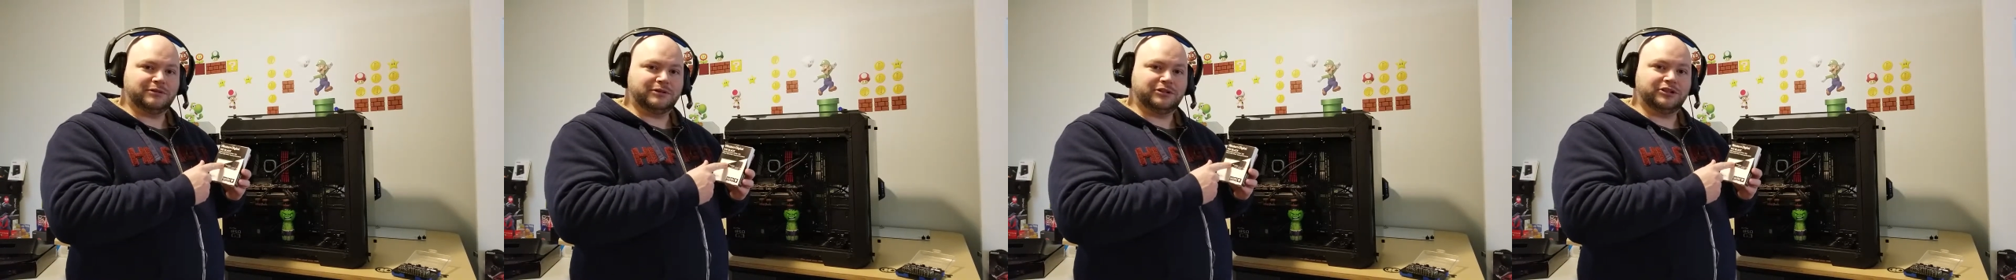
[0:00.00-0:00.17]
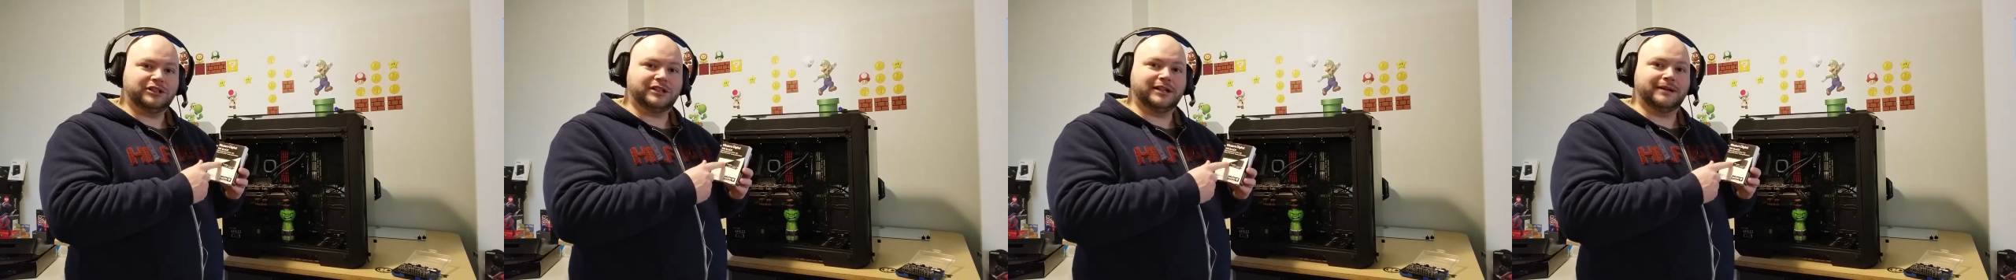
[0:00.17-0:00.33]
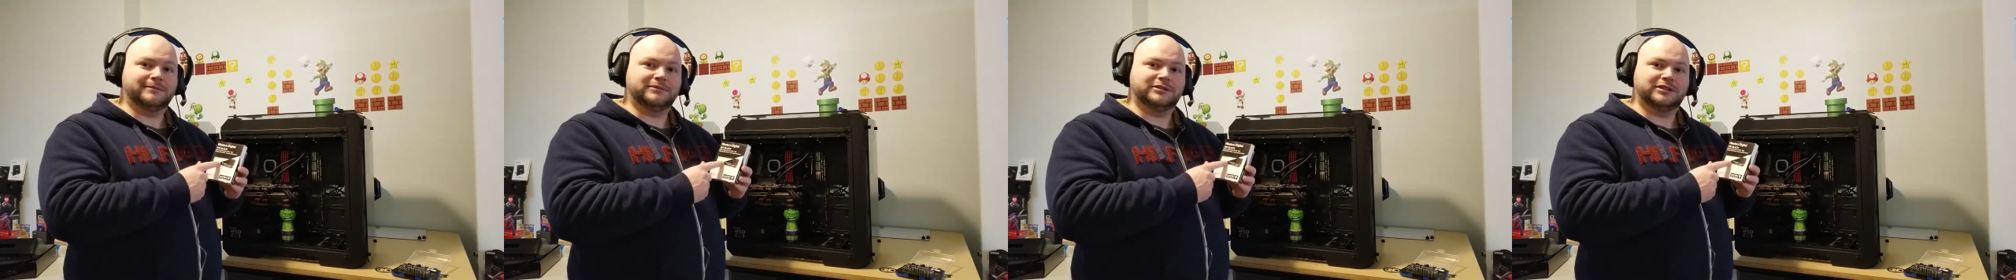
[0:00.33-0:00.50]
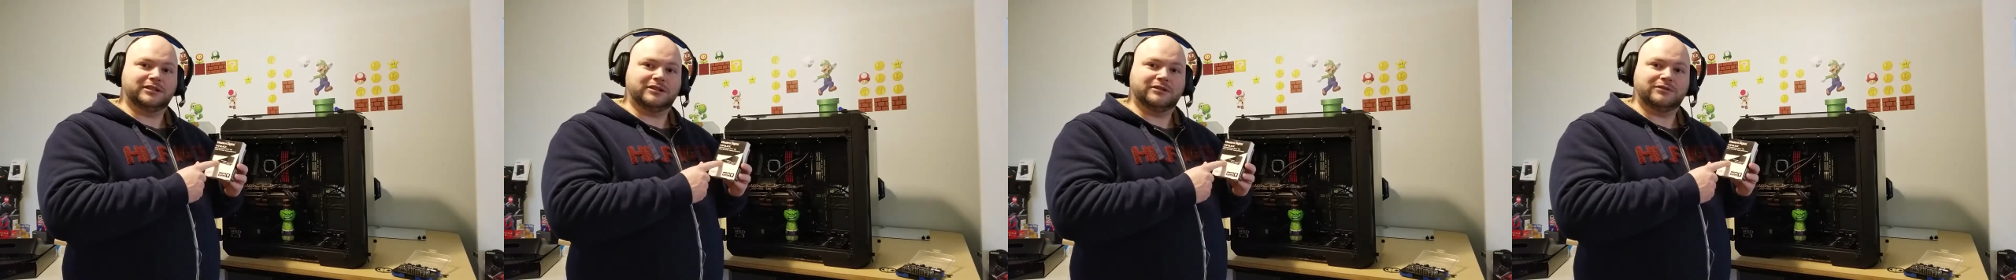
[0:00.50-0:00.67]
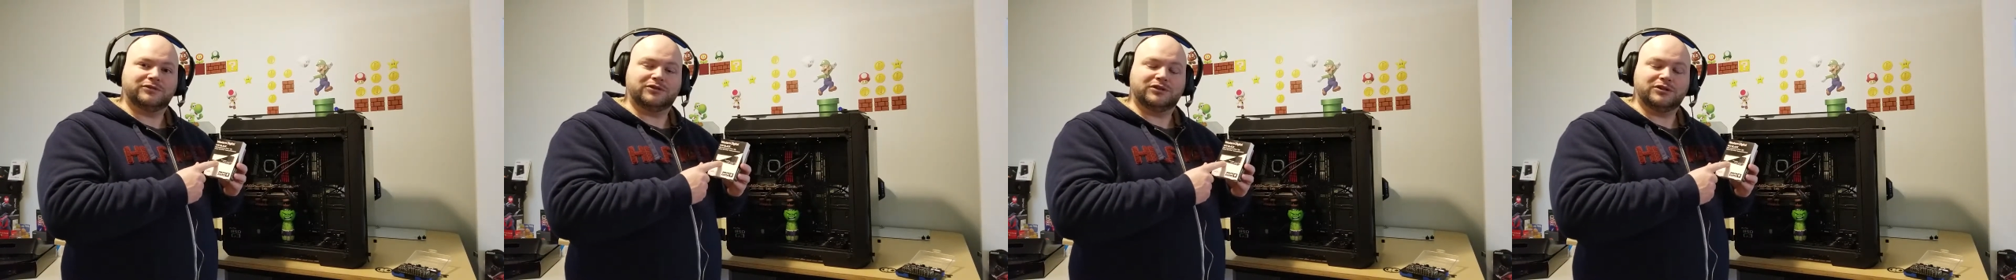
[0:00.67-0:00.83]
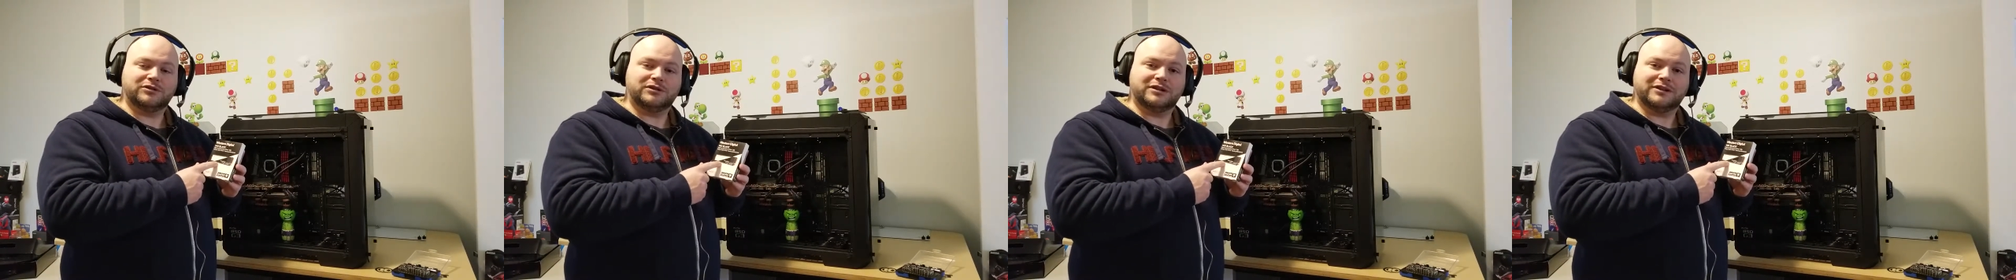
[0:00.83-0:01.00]
which comes in a
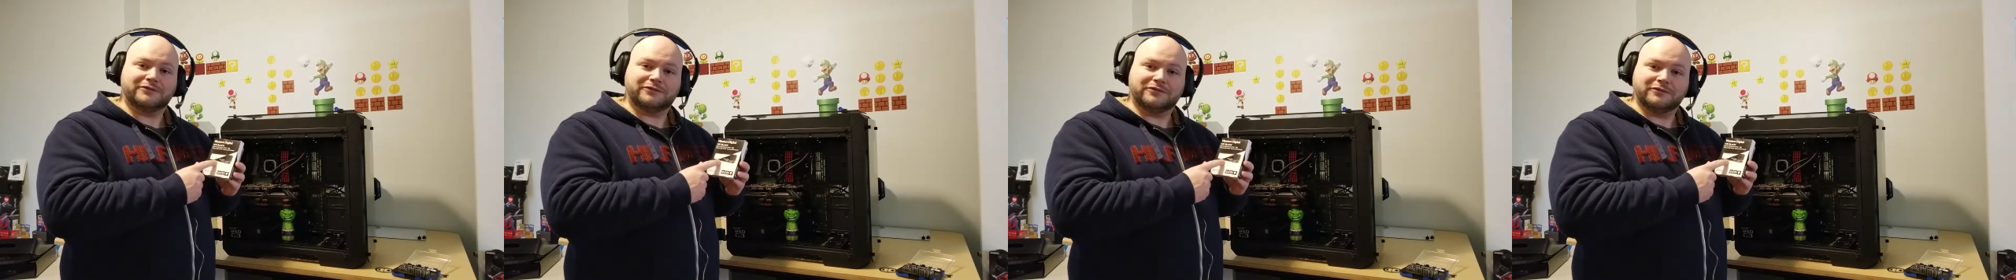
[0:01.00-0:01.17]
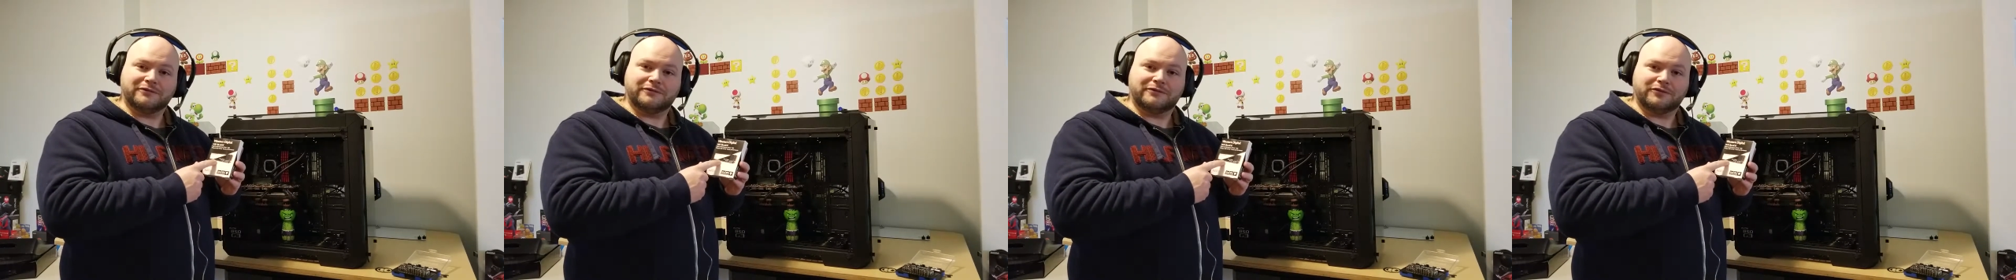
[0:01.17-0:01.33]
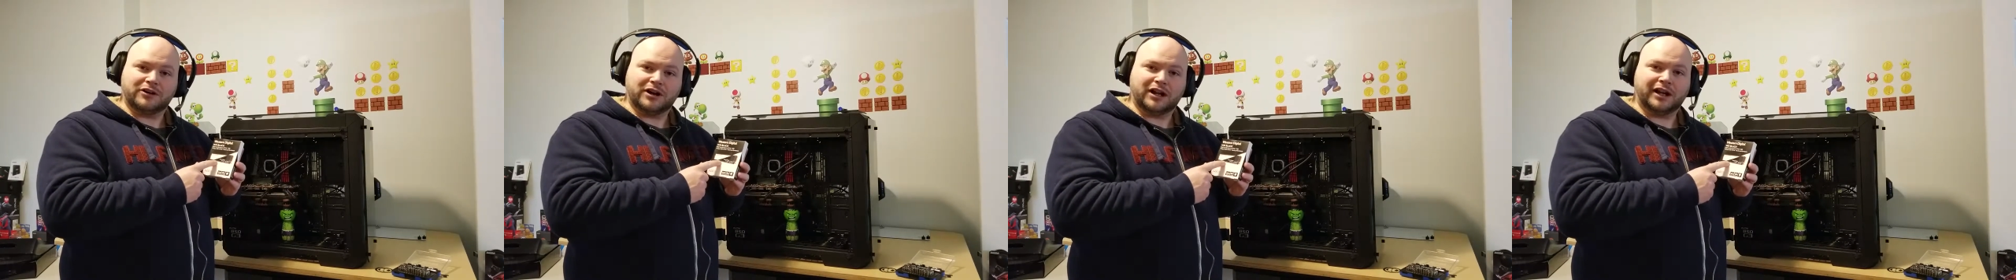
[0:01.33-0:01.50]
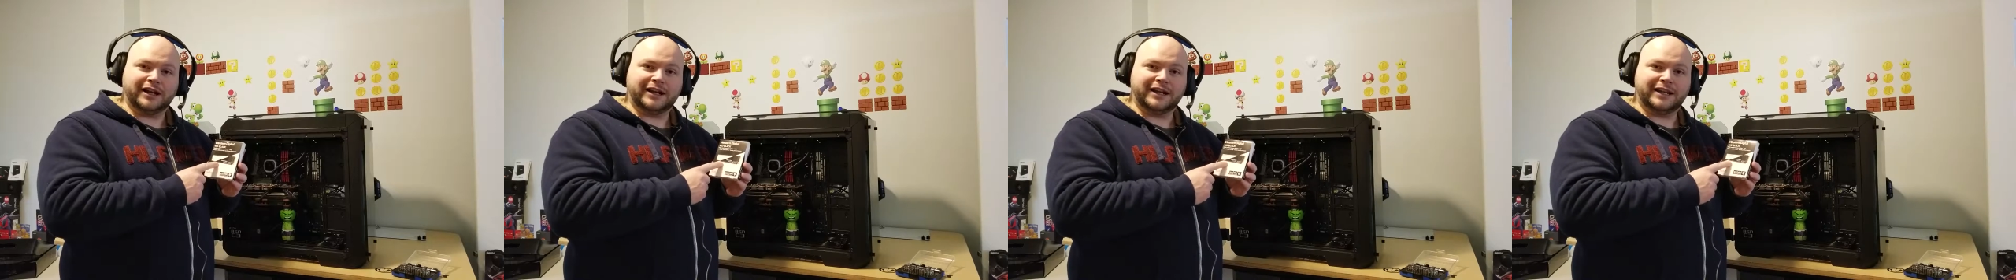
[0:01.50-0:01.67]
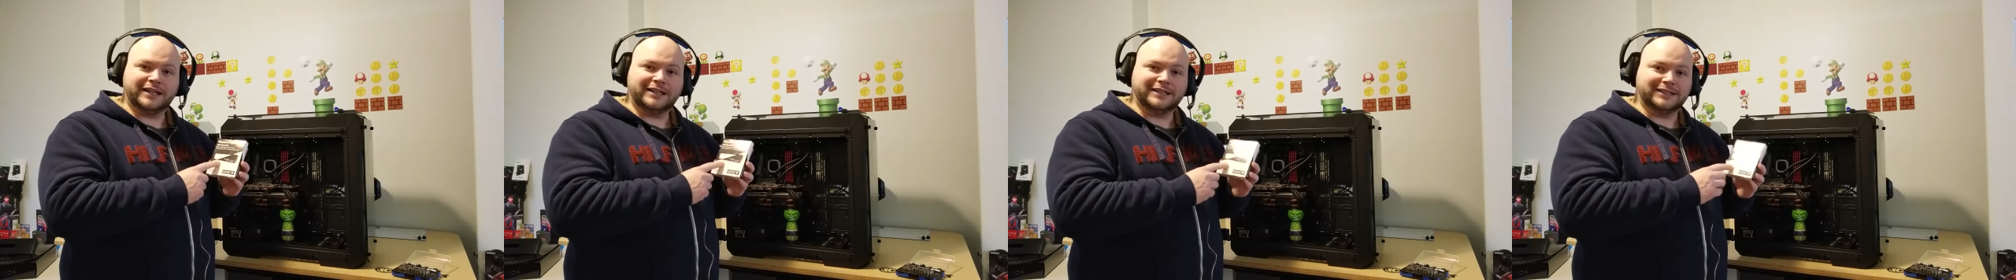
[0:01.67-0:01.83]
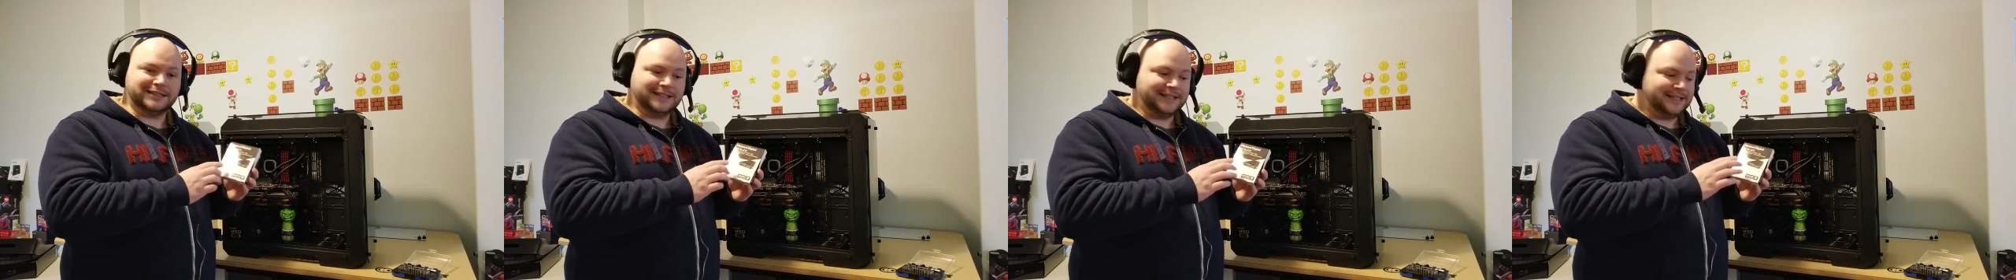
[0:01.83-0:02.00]
few different
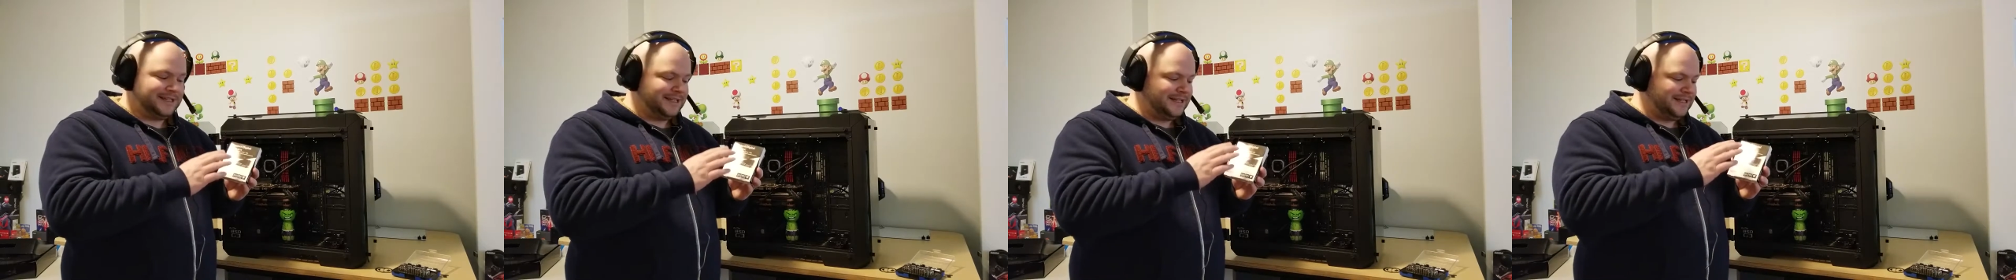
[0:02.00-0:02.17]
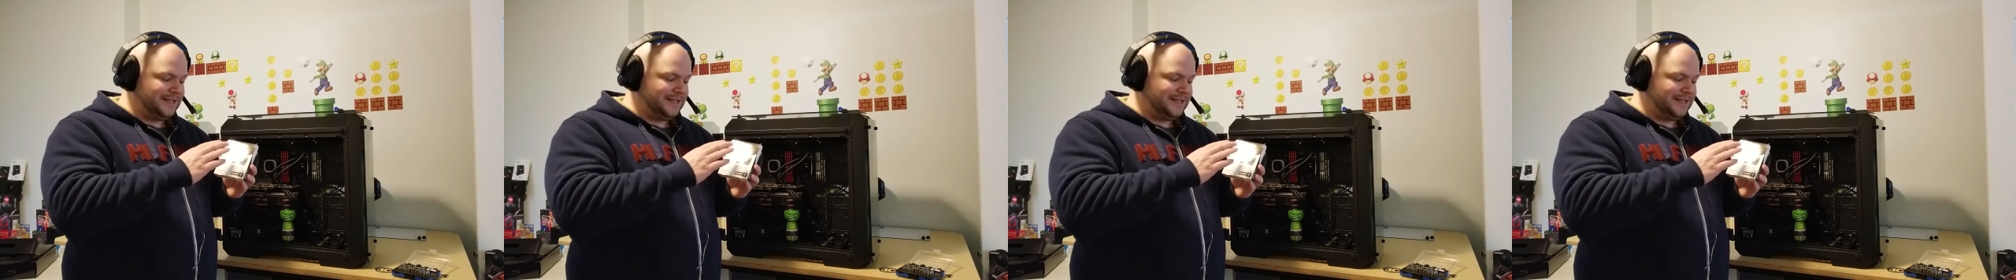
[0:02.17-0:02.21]
varieties.